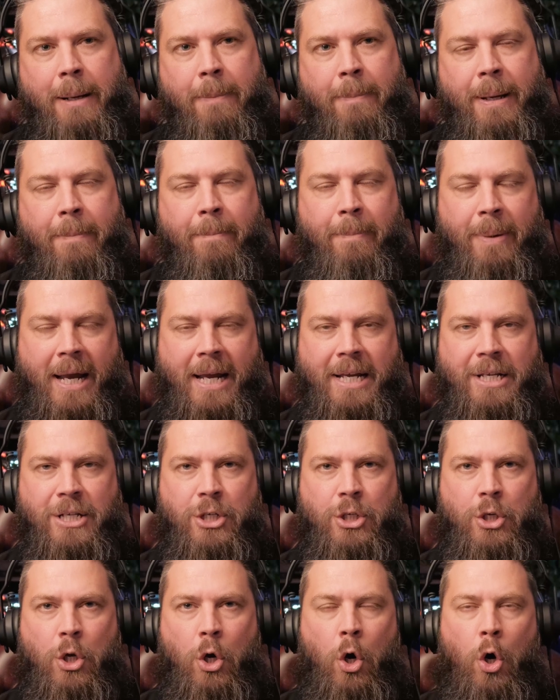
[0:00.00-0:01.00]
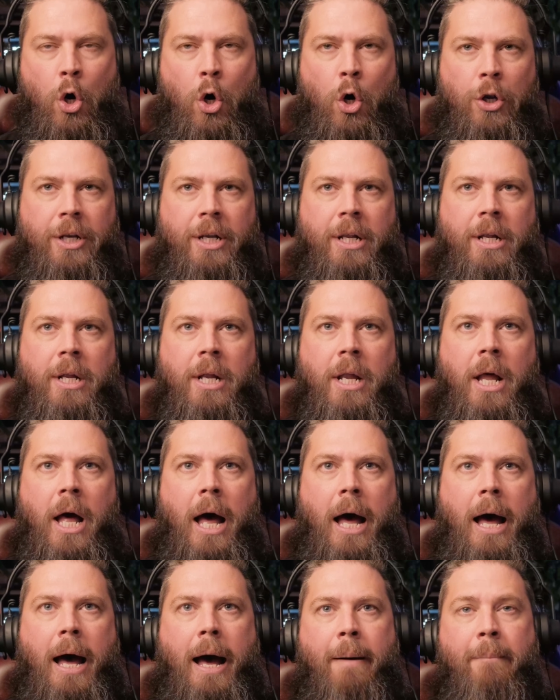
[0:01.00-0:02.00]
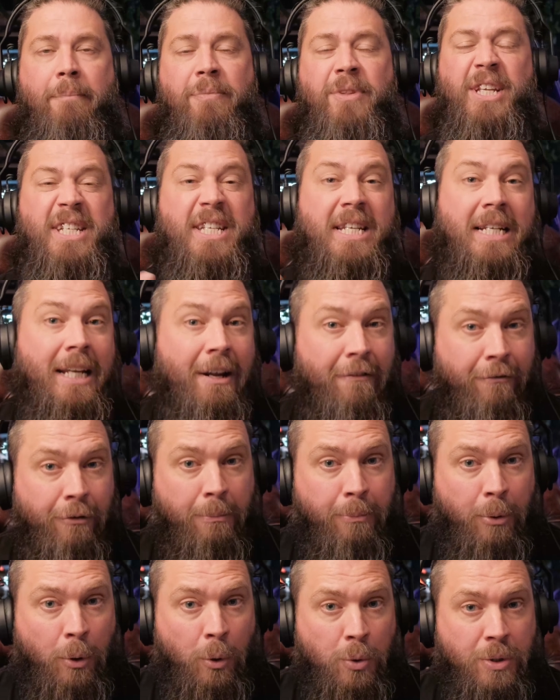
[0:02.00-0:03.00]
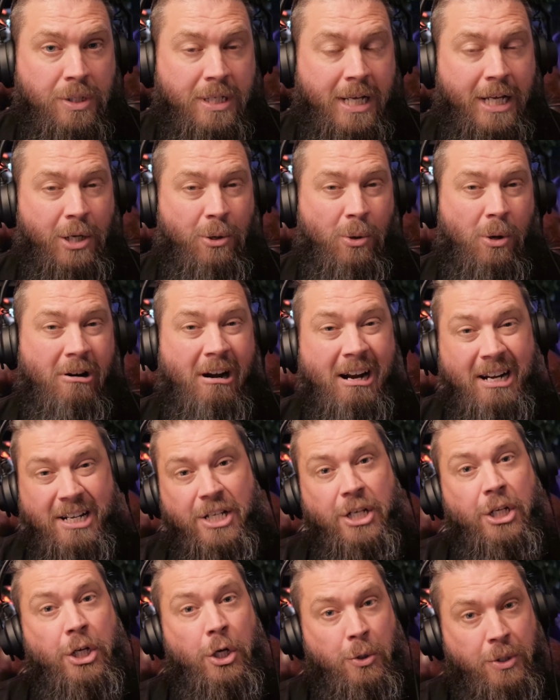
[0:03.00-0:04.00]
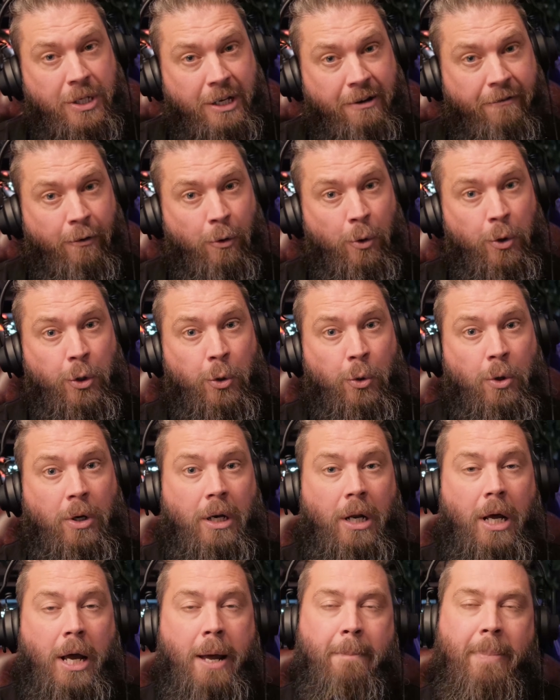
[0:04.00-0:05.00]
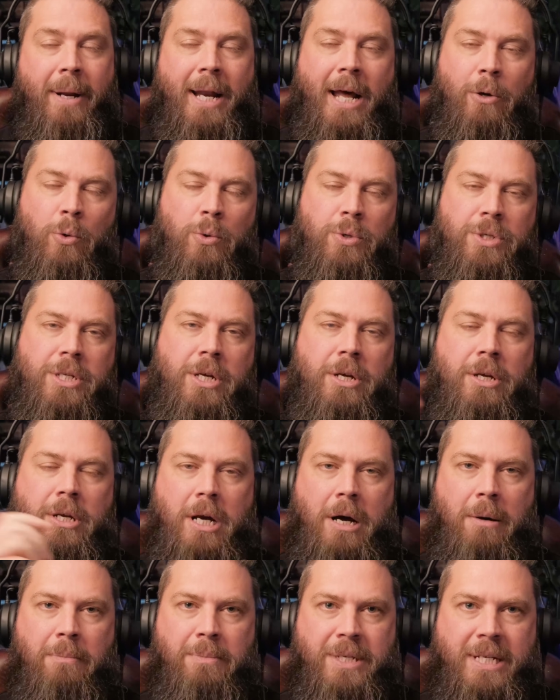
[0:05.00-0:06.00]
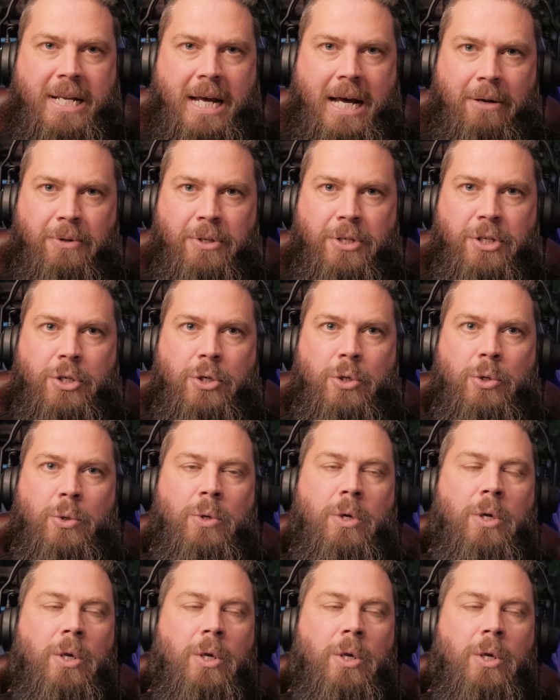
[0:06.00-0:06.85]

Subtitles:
be based on the deliverables that you are executing for your client. But that also comes down to,